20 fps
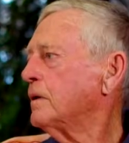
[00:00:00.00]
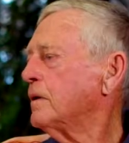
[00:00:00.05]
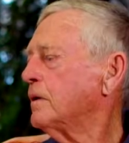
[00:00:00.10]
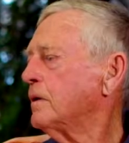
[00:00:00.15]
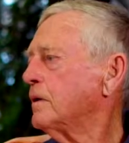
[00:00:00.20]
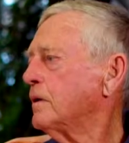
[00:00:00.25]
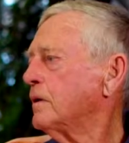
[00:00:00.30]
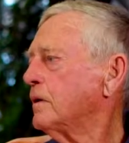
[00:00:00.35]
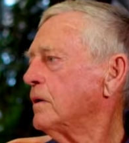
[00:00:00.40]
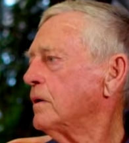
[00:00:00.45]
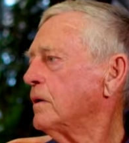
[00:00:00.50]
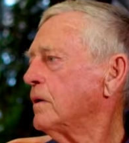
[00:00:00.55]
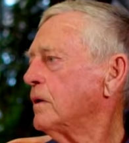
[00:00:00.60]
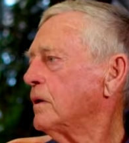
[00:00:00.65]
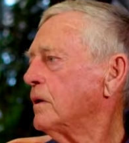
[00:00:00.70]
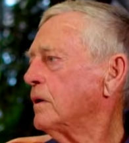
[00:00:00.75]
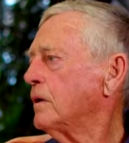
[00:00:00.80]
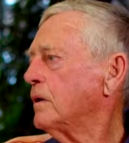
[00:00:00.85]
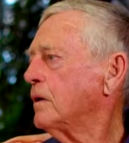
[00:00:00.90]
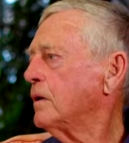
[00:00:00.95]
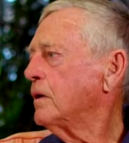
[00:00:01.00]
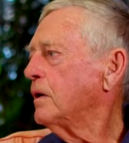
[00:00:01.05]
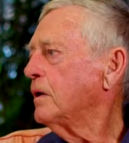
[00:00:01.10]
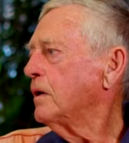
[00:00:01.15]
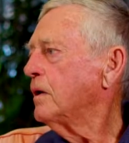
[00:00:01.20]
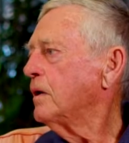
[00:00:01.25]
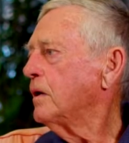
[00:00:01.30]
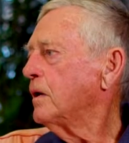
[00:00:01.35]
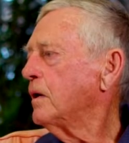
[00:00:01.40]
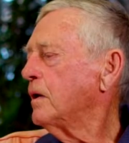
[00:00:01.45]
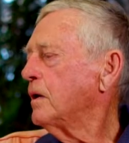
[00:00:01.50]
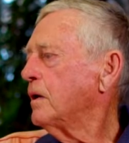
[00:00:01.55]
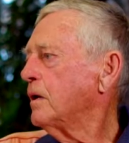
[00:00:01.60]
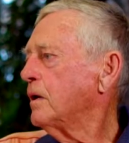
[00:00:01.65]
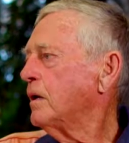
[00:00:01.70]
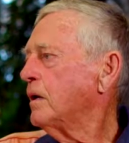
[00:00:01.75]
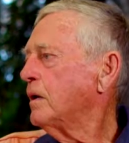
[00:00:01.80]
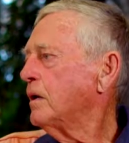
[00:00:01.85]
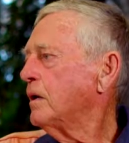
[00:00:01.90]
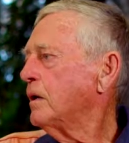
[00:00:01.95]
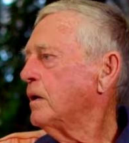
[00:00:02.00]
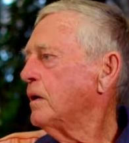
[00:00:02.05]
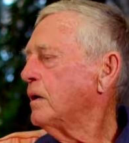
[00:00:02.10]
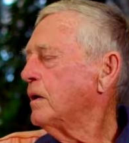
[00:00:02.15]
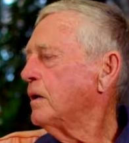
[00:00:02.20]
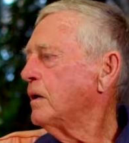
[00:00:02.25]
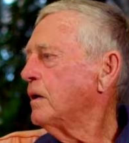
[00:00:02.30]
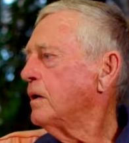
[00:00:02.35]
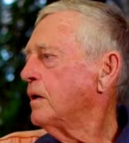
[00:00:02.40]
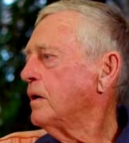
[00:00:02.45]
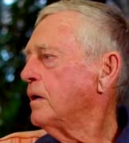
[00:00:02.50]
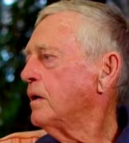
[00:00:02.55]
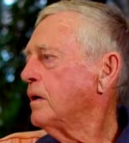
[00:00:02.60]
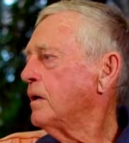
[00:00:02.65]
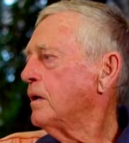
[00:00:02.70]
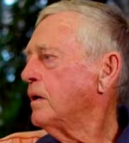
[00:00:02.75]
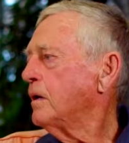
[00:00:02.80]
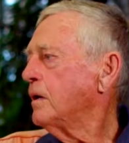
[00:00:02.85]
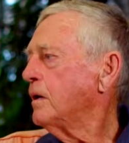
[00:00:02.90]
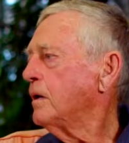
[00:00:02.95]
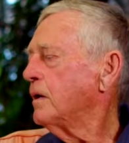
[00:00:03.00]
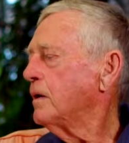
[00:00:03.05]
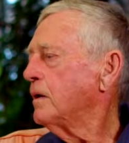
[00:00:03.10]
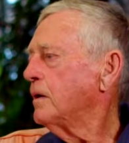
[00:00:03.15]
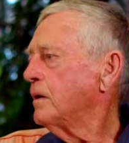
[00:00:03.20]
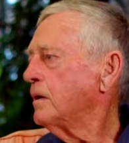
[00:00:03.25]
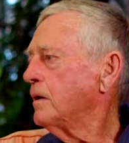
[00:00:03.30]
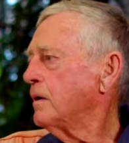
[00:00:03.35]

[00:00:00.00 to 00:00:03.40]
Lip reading: (silent)